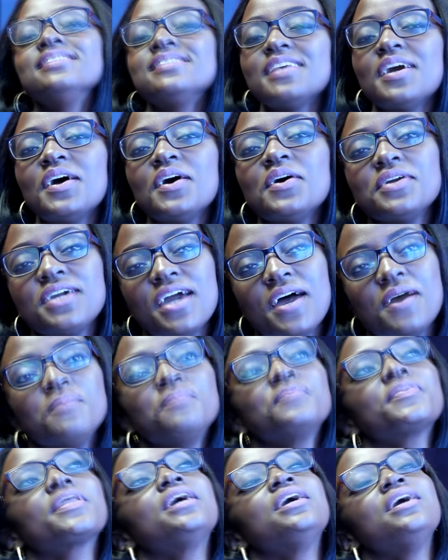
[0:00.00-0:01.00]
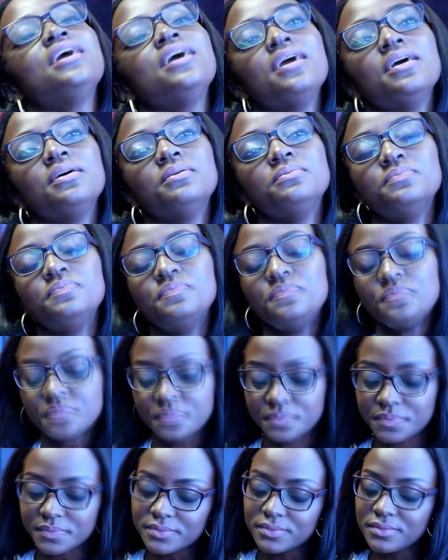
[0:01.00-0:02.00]
so yeah, mm-hmm. um,
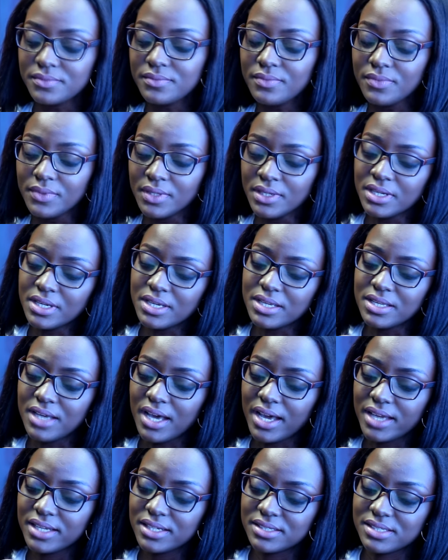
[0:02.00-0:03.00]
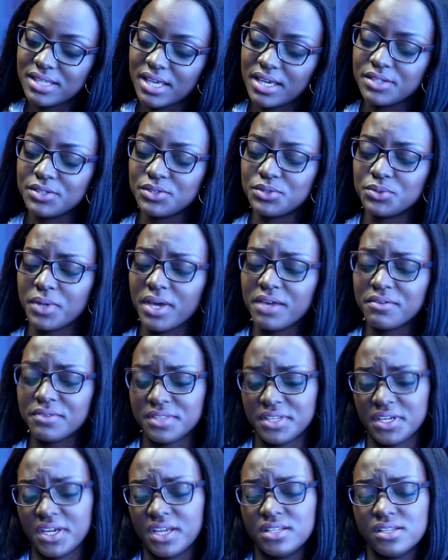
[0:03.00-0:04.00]
I decided to do
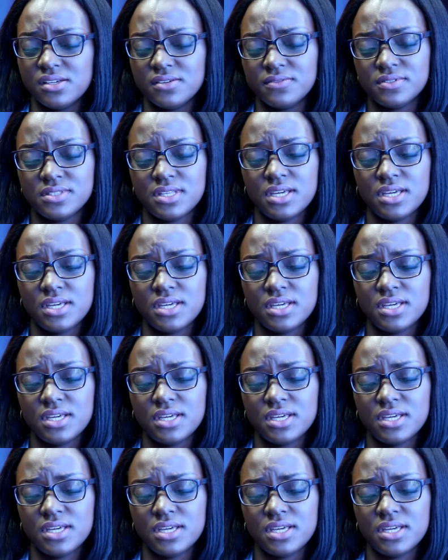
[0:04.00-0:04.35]
everything I love,